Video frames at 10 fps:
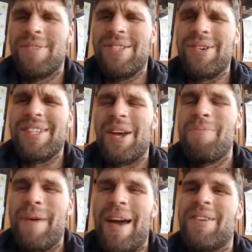I'm doing so
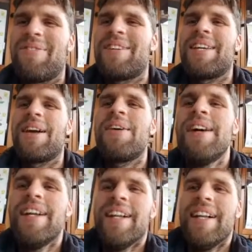bad on video.
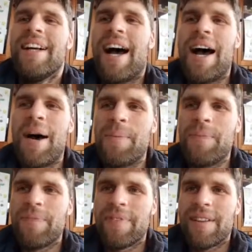
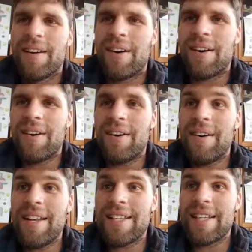Um,
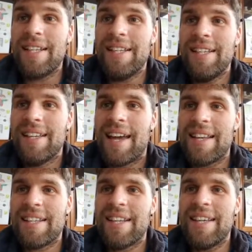oh, actually,
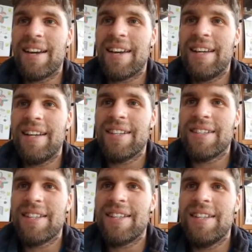actually, I
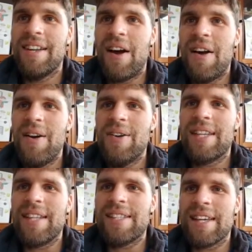can no
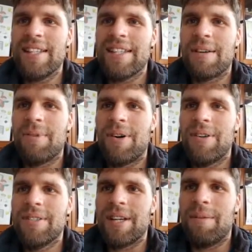10 seconds. Come
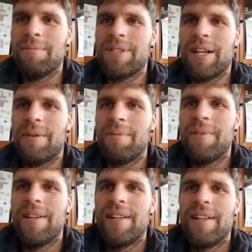on, jump, jump.
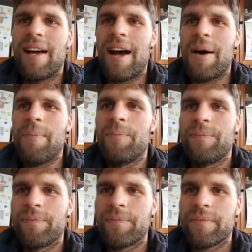Um,
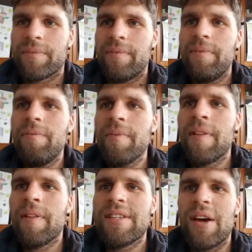
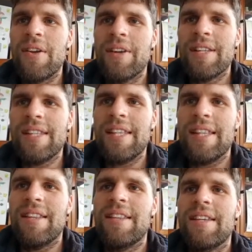so you can see
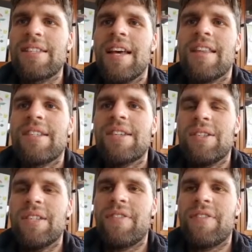there's there's lots of